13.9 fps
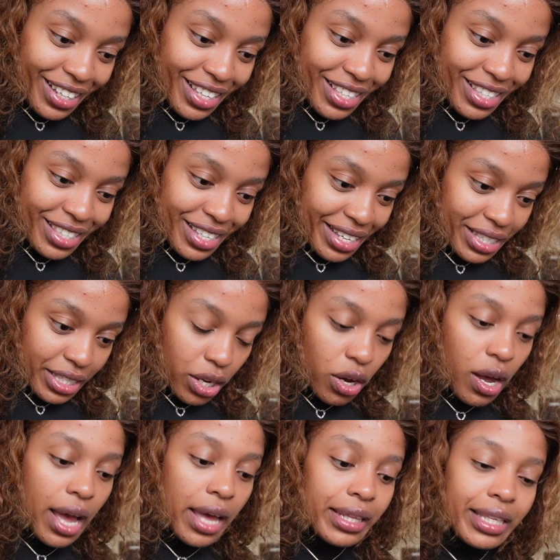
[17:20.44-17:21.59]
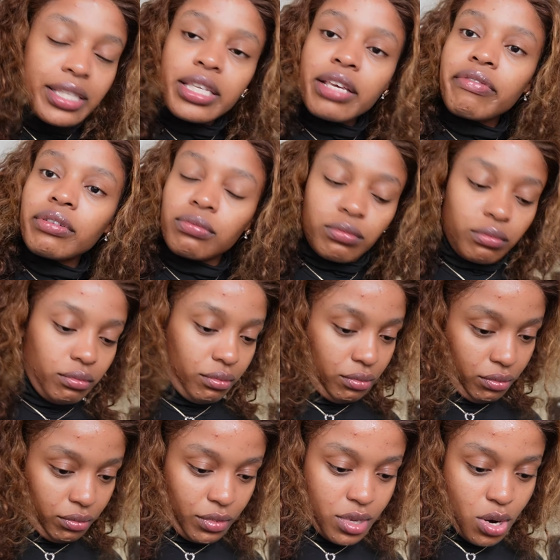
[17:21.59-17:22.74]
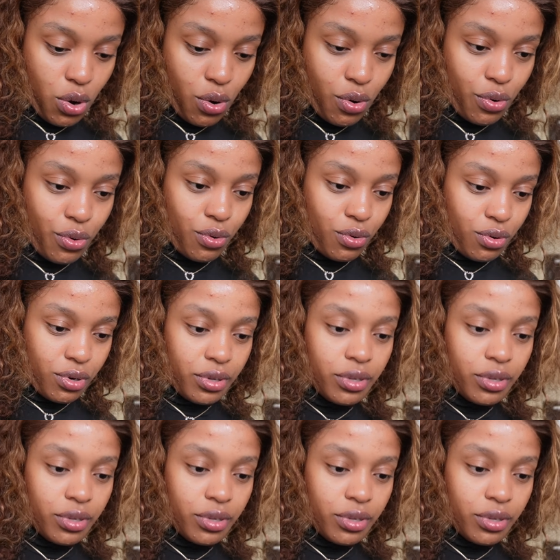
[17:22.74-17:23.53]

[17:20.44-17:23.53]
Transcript: Easy ex. There's even no